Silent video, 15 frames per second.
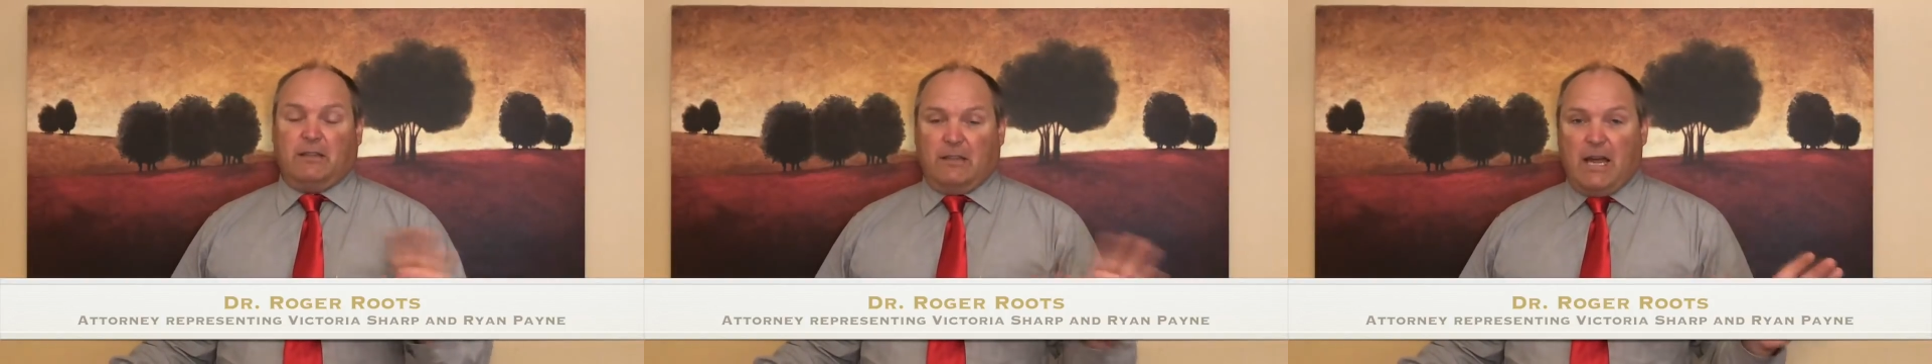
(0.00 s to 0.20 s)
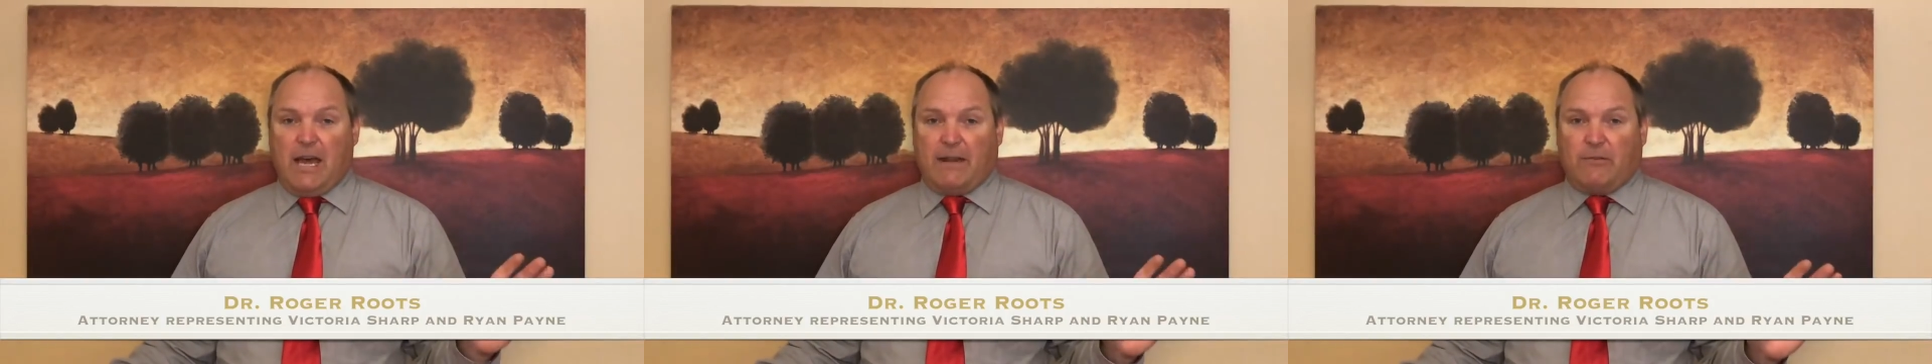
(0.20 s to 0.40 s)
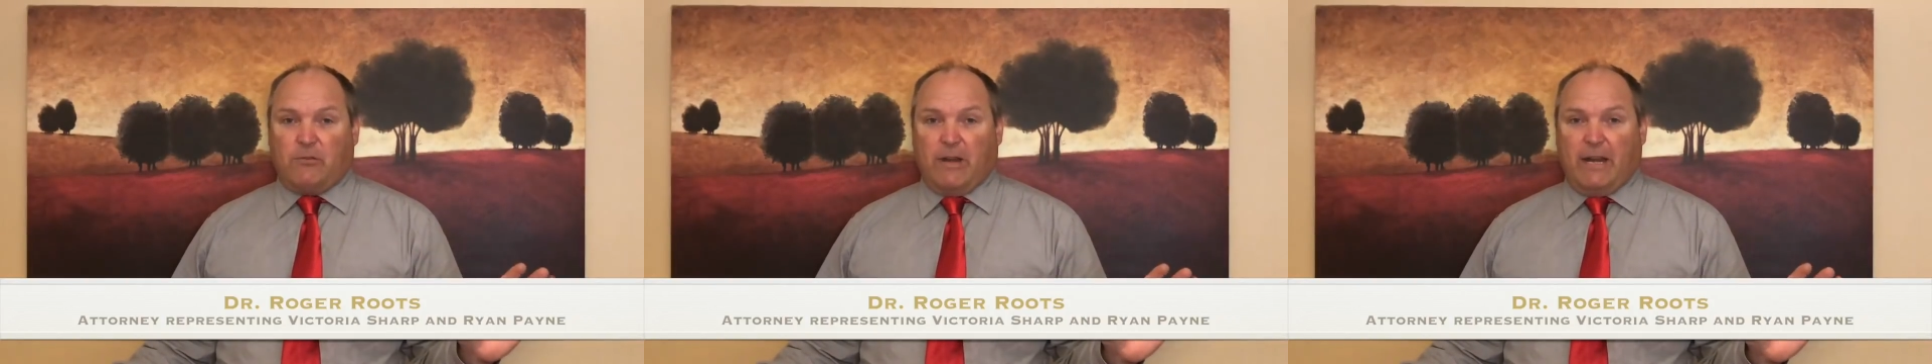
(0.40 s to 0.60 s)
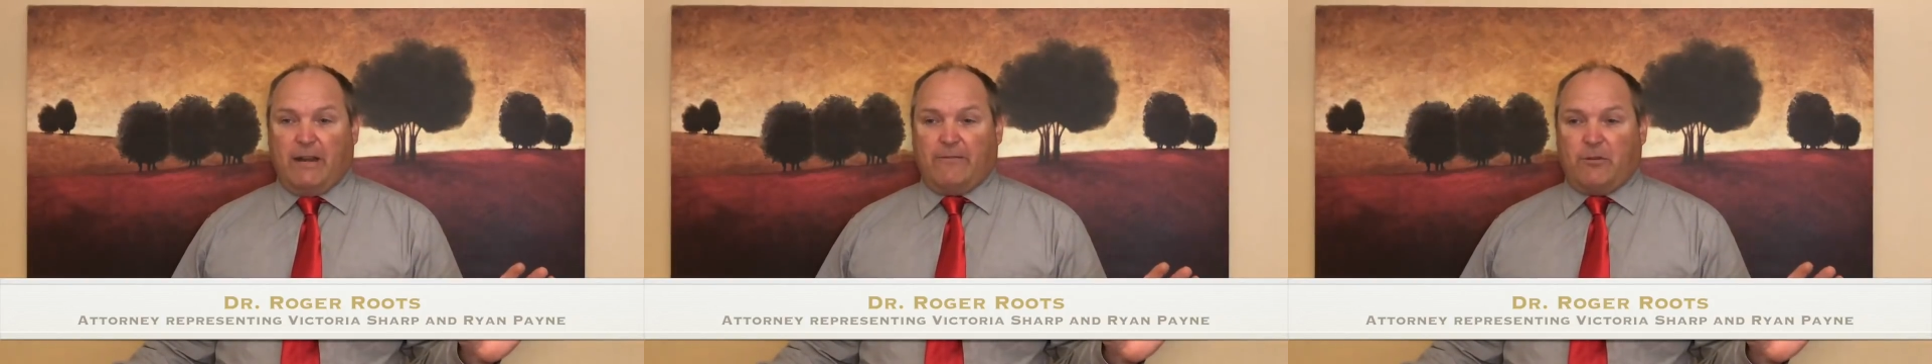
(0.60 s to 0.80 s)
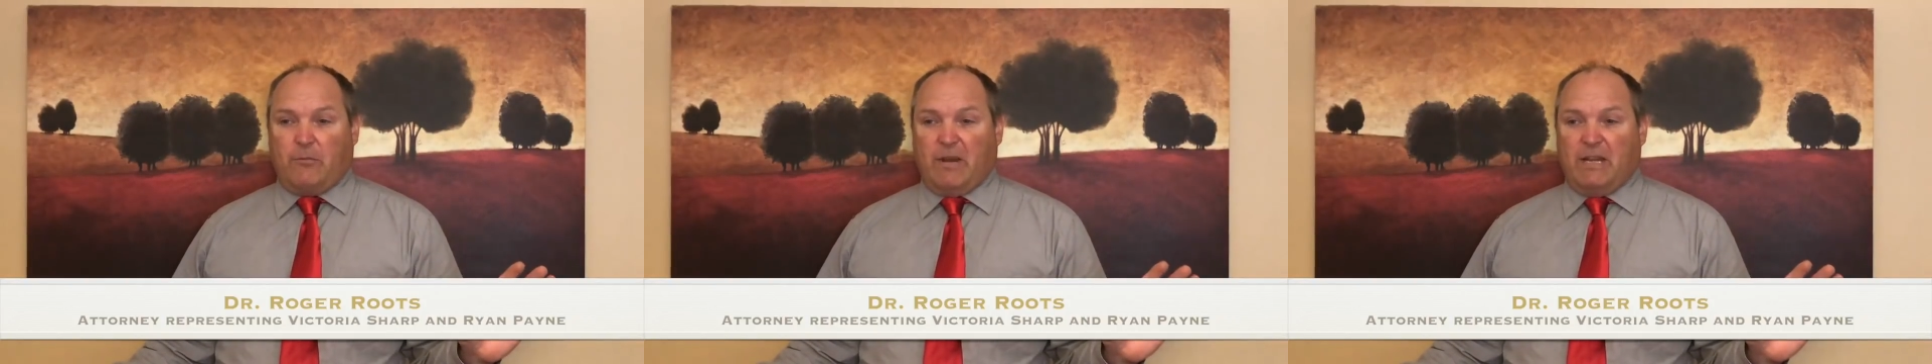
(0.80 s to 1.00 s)
lot of great
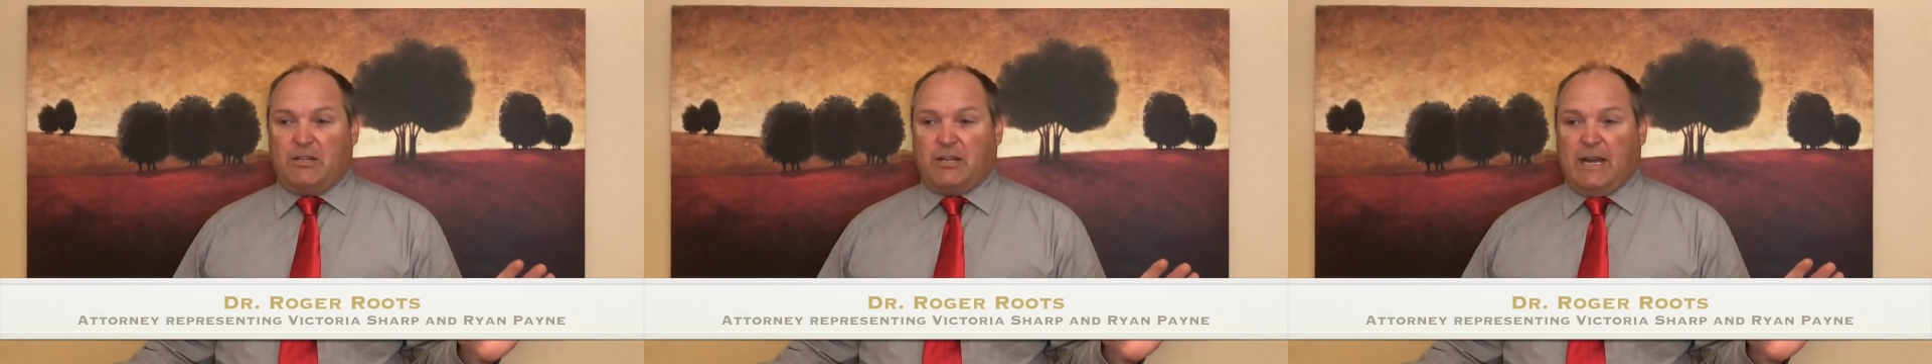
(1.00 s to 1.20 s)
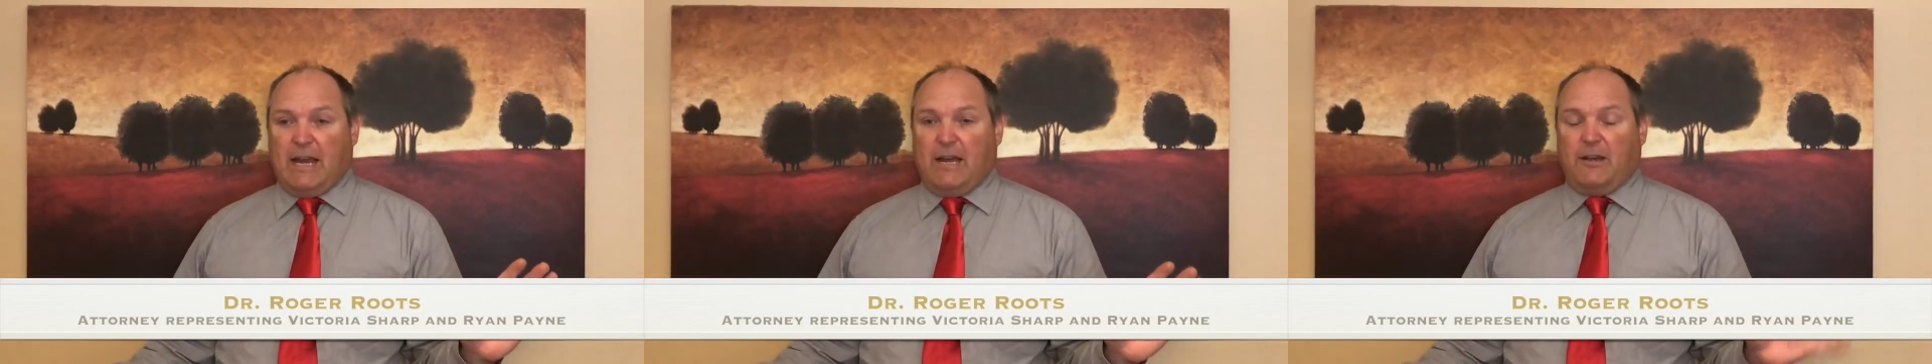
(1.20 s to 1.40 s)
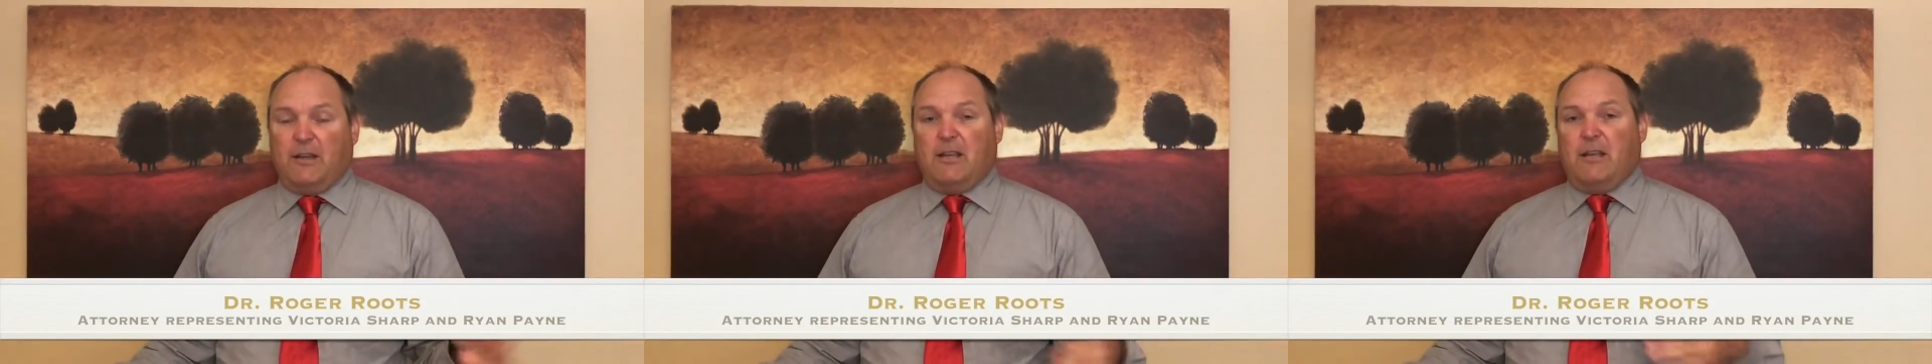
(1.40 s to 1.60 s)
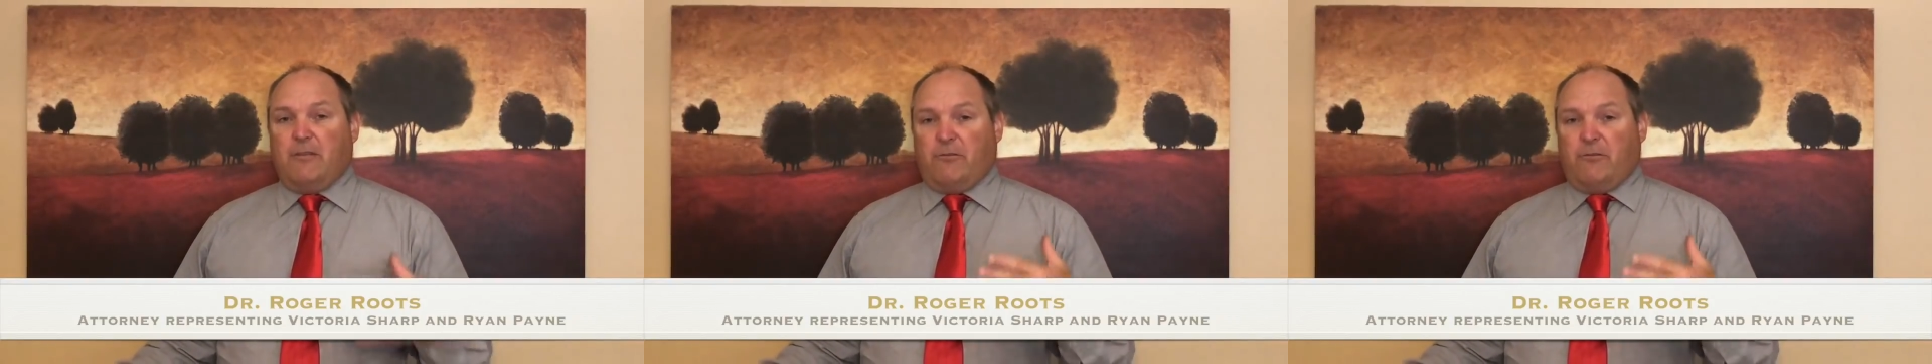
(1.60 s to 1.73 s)
information out